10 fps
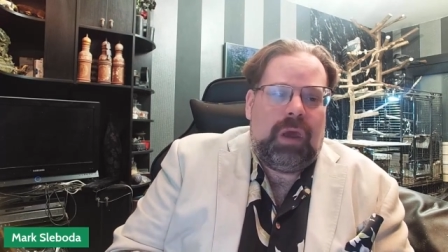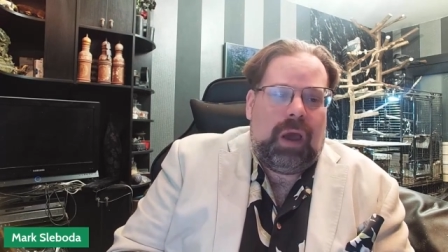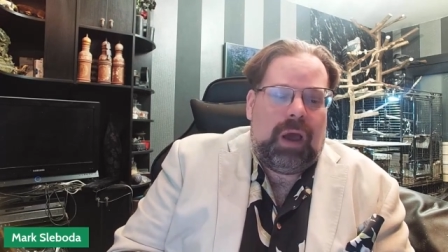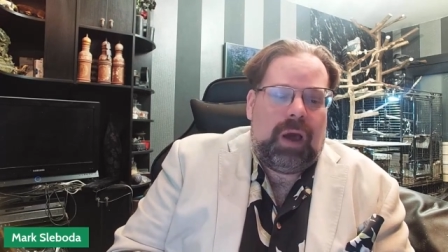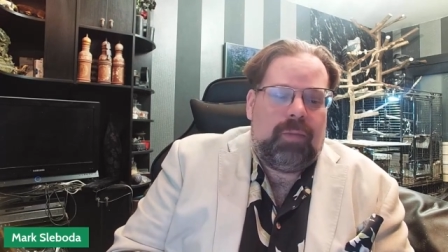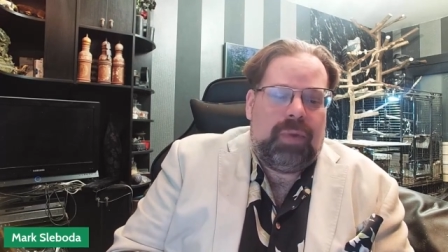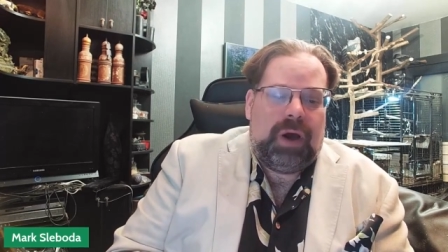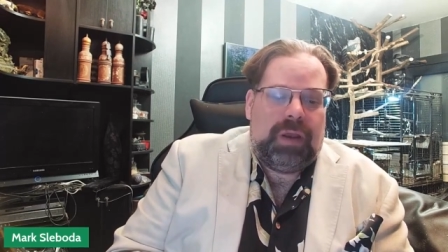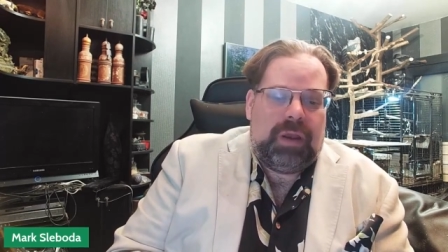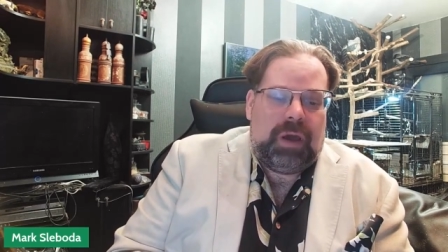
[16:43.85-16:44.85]
Uh,
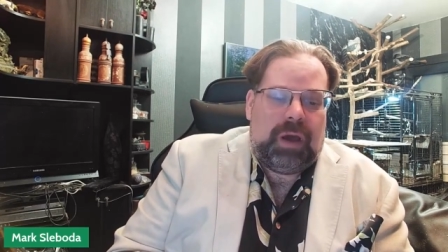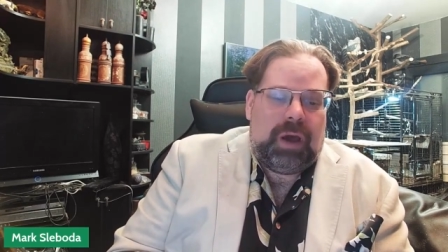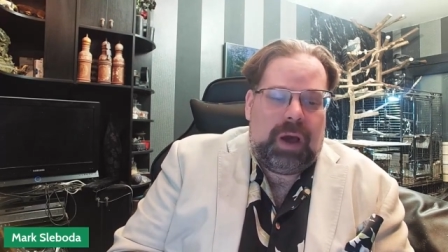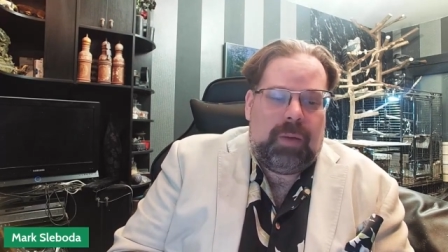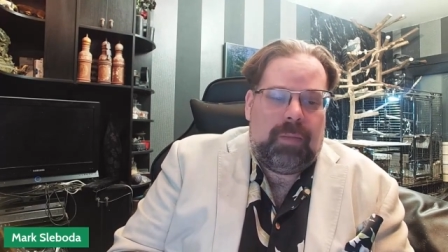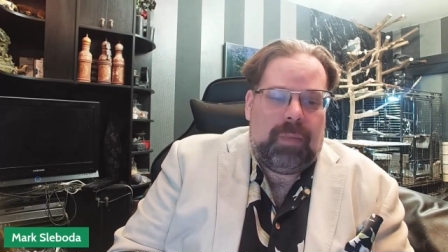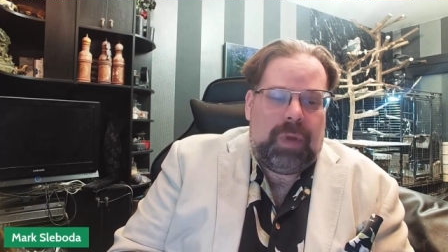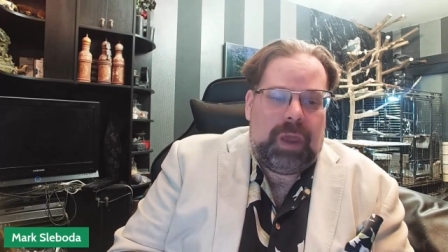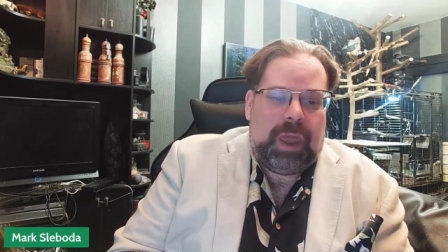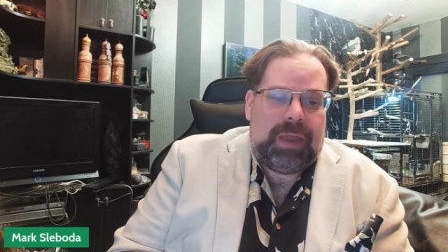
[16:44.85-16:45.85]
but um,
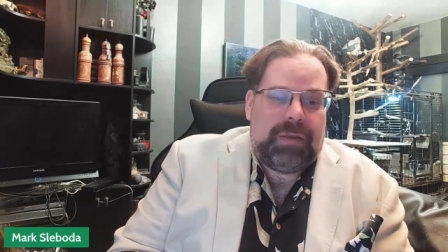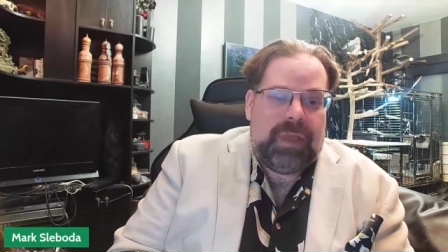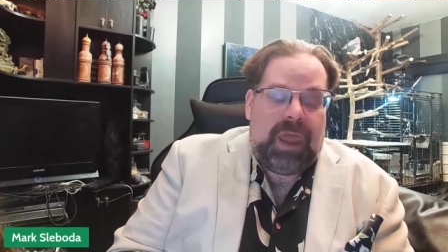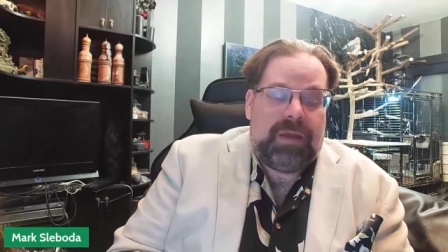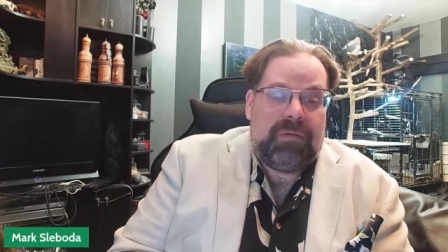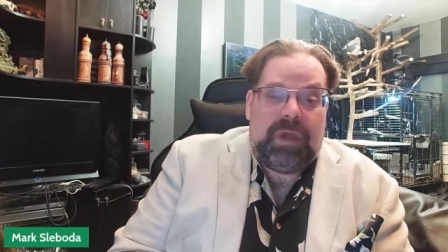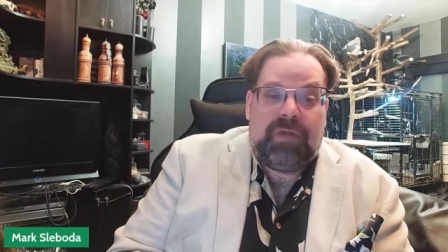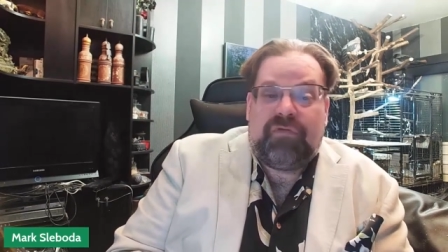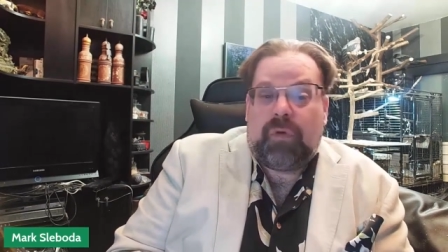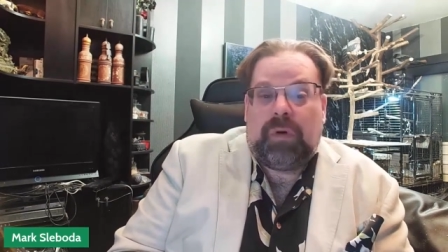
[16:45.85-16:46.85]
and and
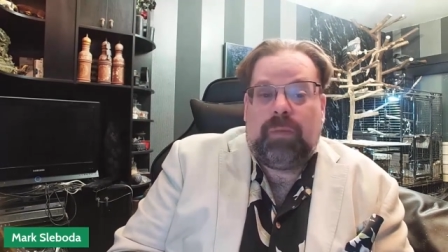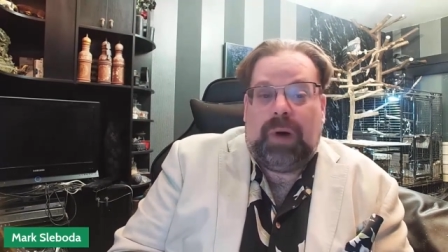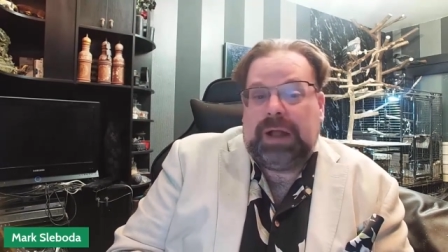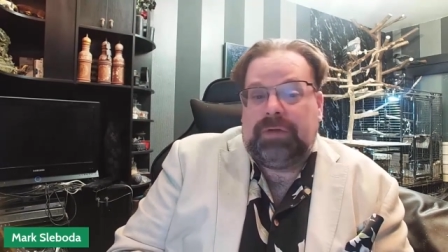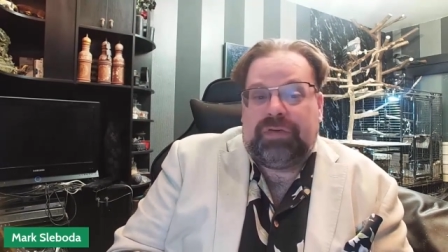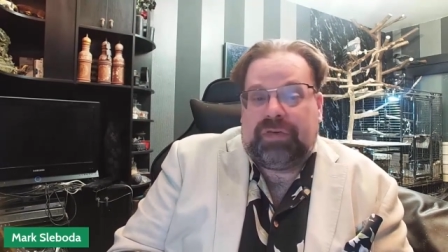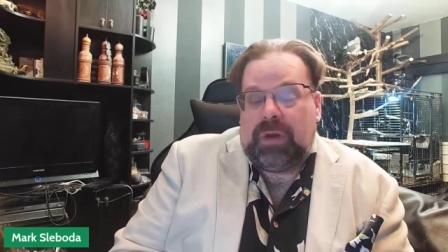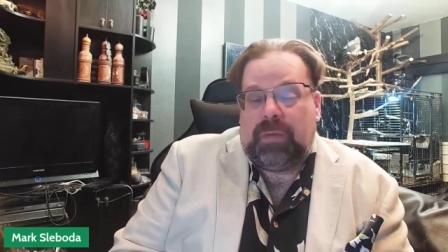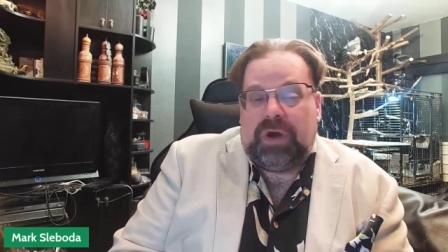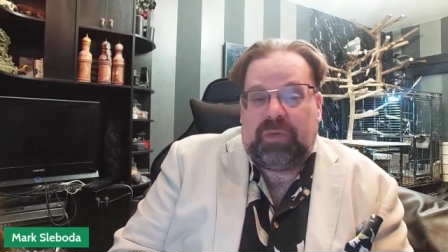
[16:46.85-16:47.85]
in foreign policy,
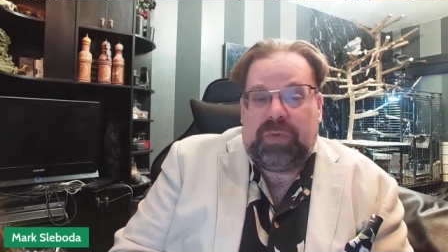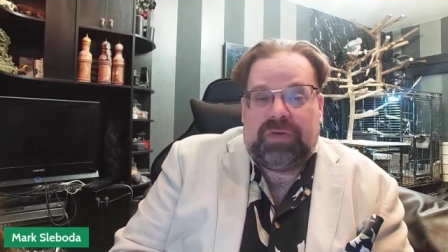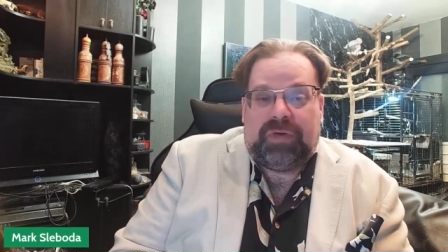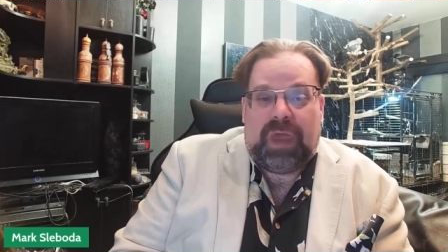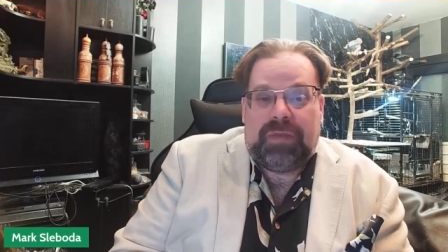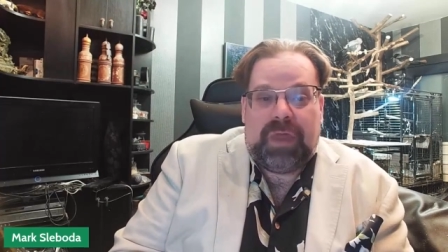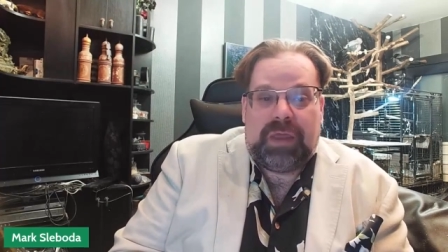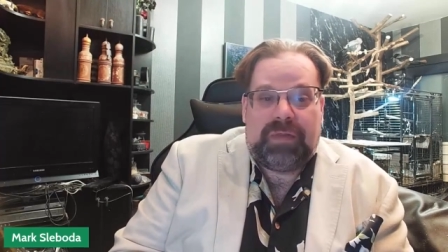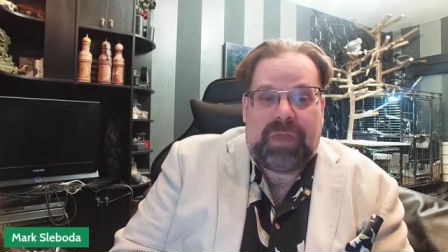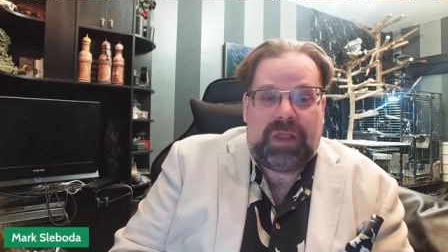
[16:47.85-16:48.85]
it must be said
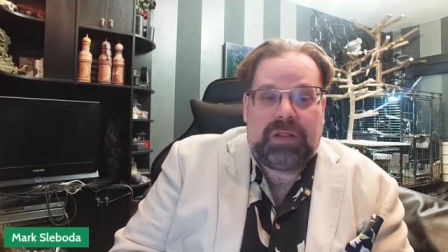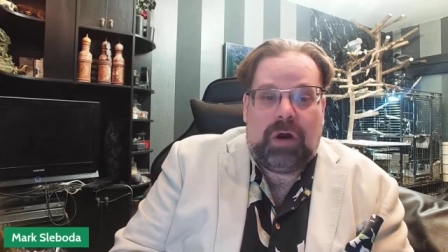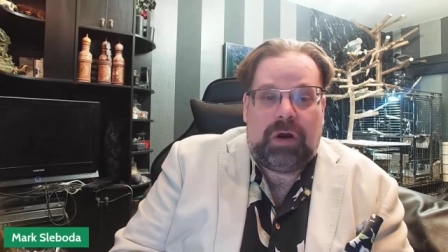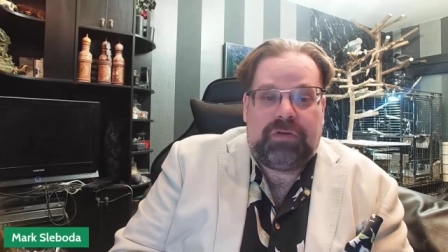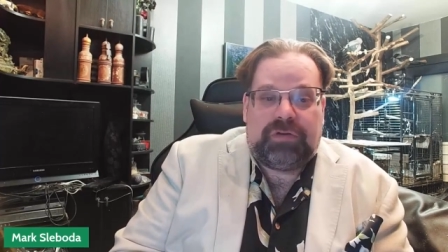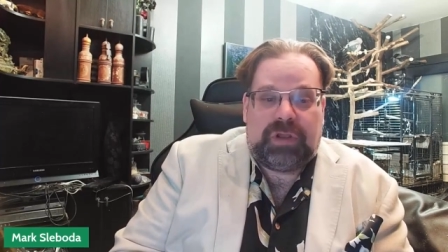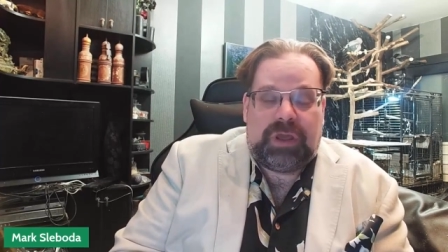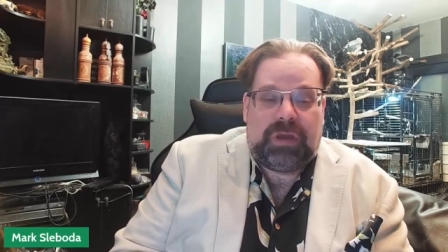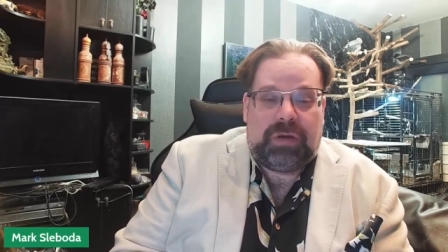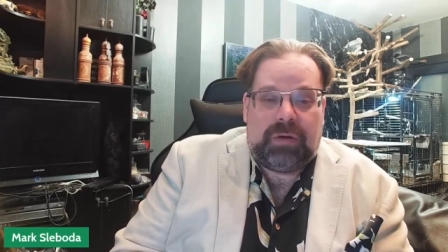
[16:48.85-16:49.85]
they they
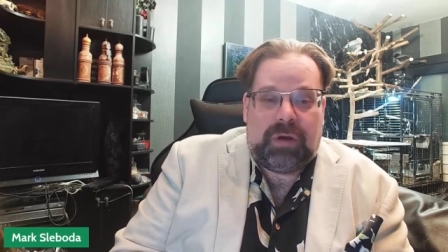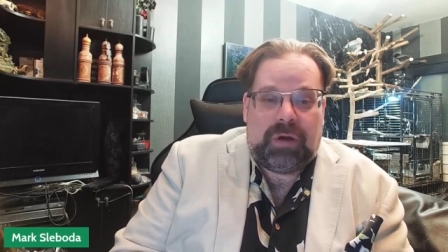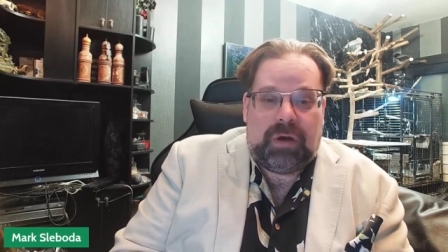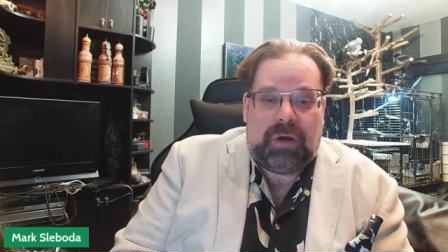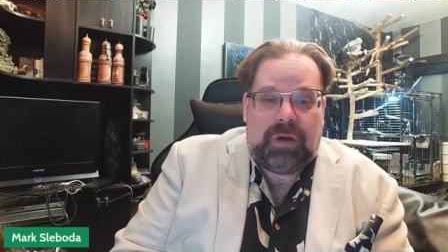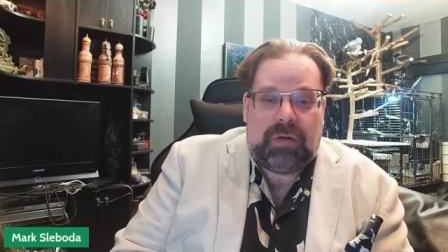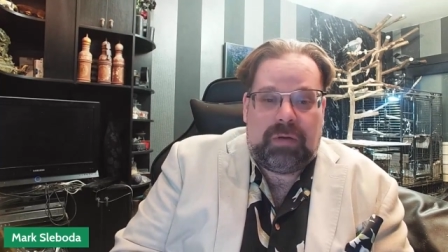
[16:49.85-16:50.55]
largely uh,